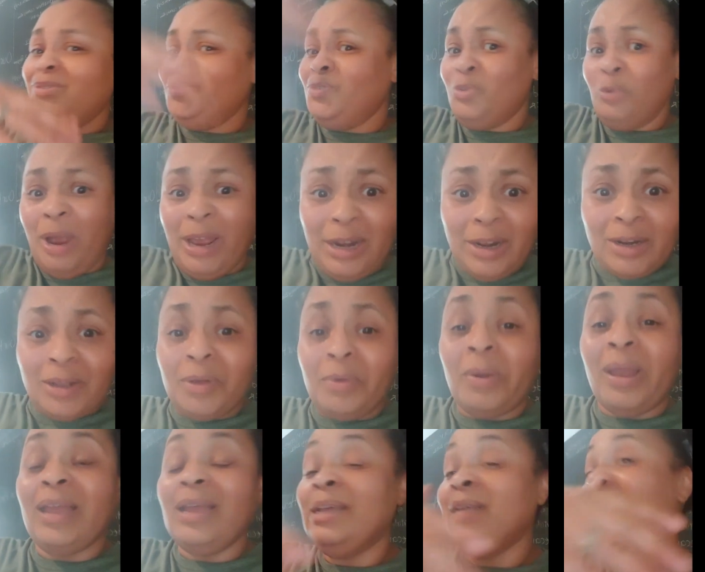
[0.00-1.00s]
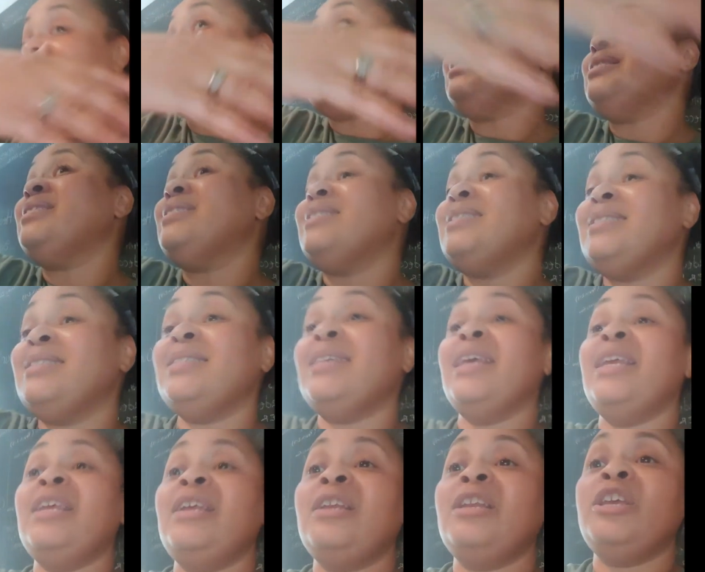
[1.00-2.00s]
greater than great. Is
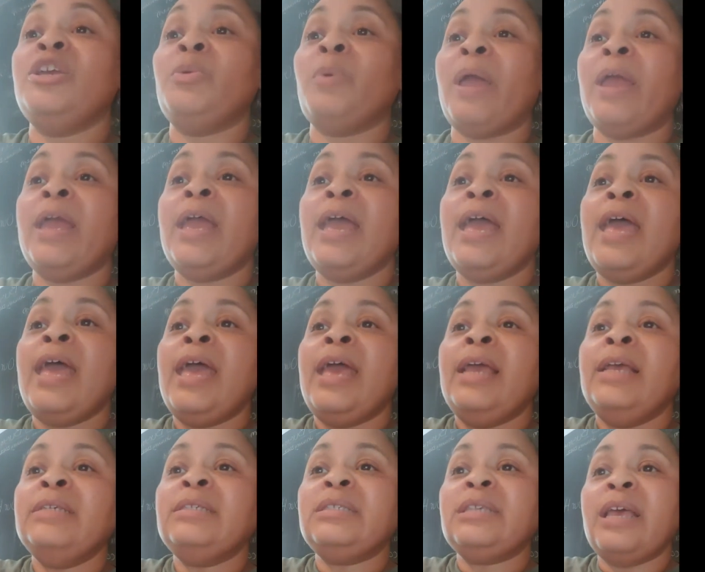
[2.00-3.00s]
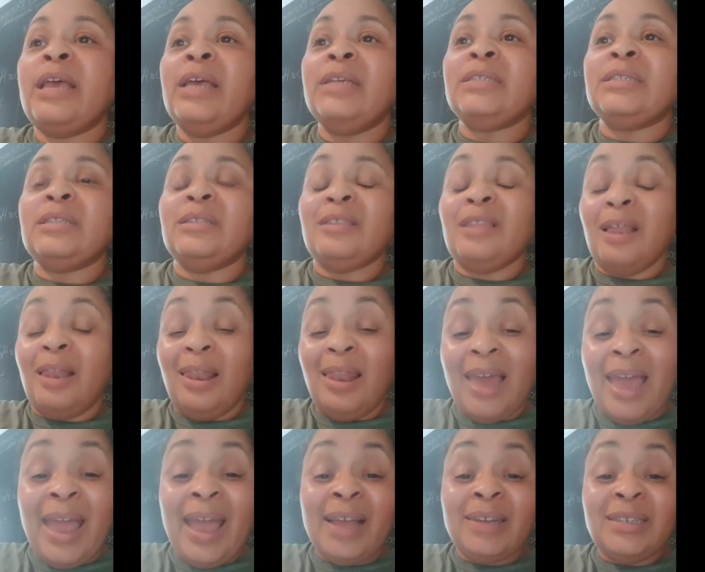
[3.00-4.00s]
exceedingly great. He says, The
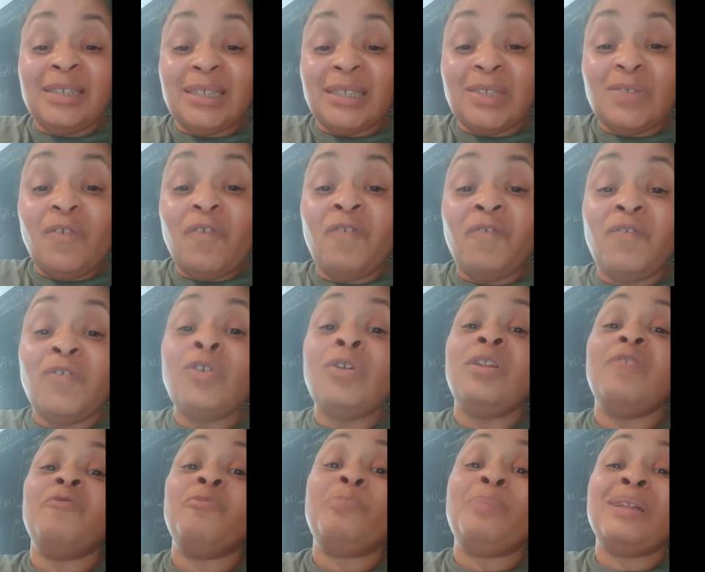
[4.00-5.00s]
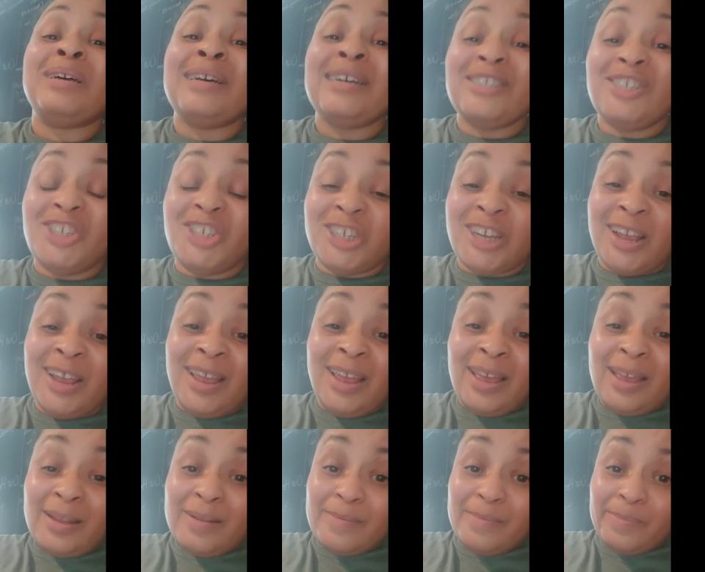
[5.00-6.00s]
land is full of
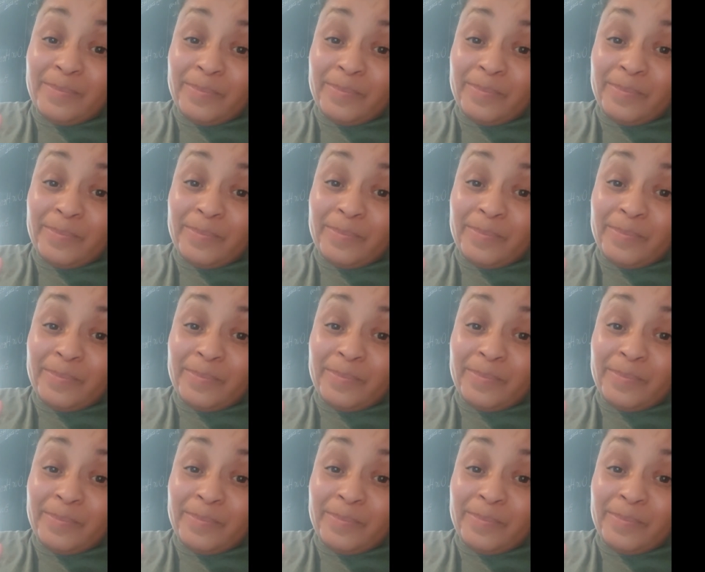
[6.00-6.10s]
bloodshed,